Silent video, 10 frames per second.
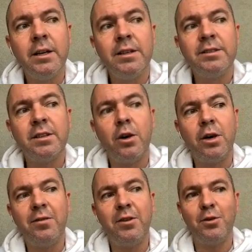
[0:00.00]
So
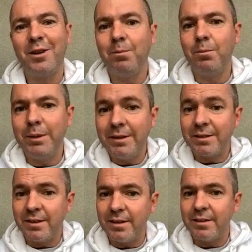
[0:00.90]
if you're in
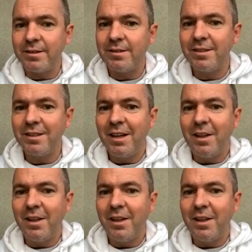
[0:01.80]
business,